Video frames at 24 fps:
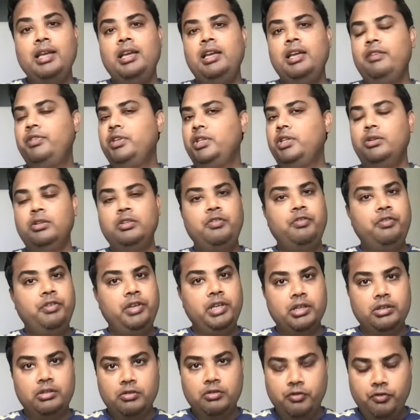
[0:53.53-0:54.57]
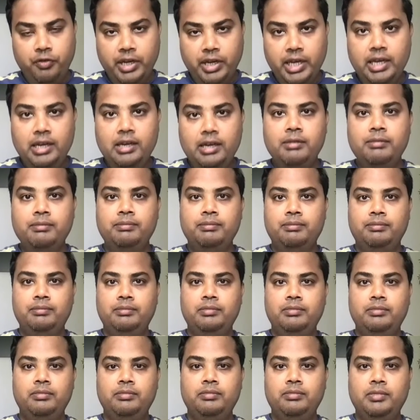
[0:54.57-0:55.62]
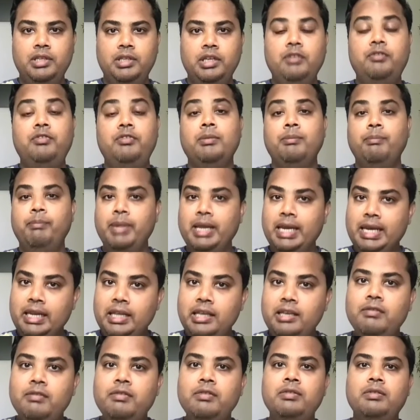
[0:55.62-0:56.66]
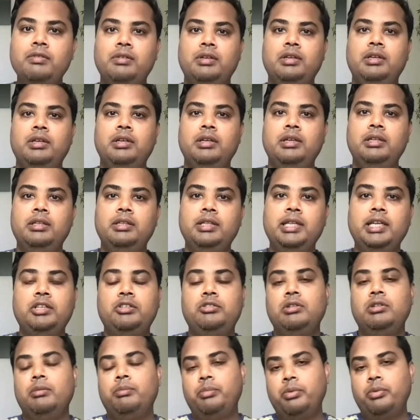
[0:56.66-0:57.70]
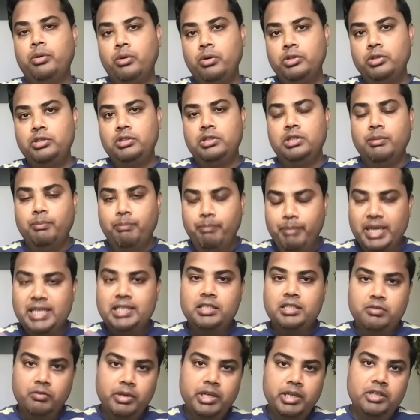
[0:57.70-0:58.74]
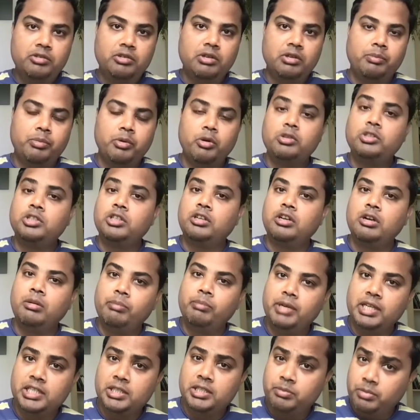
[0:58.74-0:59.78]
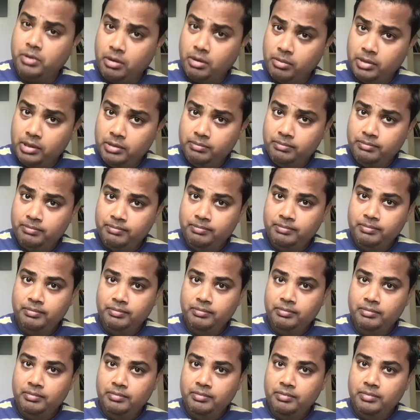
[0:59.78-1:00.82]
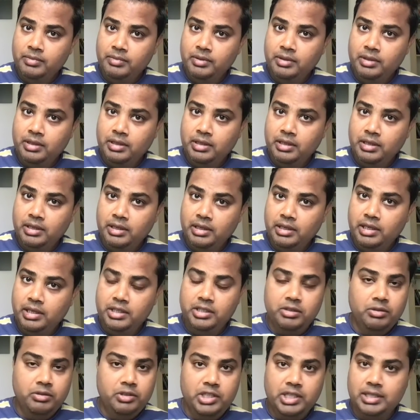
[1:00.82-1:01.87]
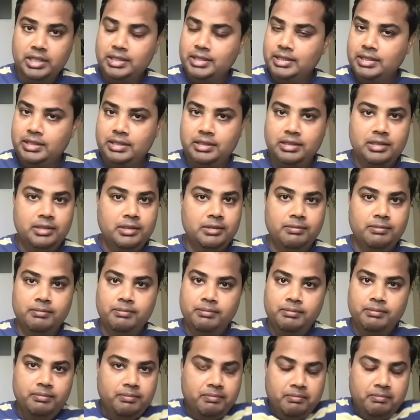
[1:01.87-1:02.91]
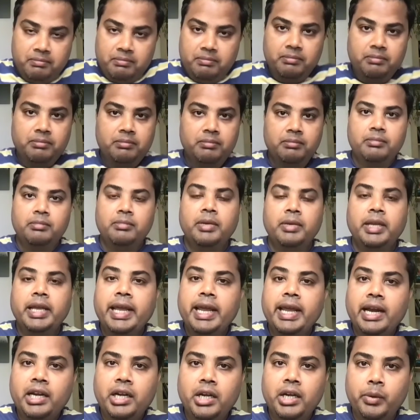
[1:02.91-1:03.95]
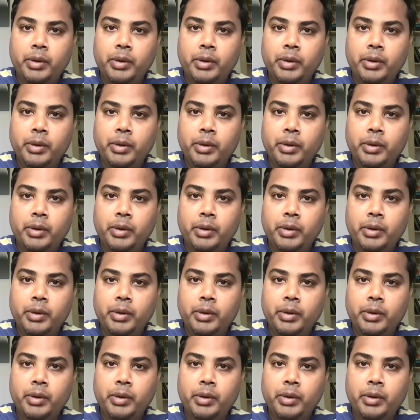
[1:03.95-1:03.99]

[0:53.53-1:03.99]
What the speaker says: If you don't fear to fail, if you believe that to approach the best way to approach a complex problem is to just get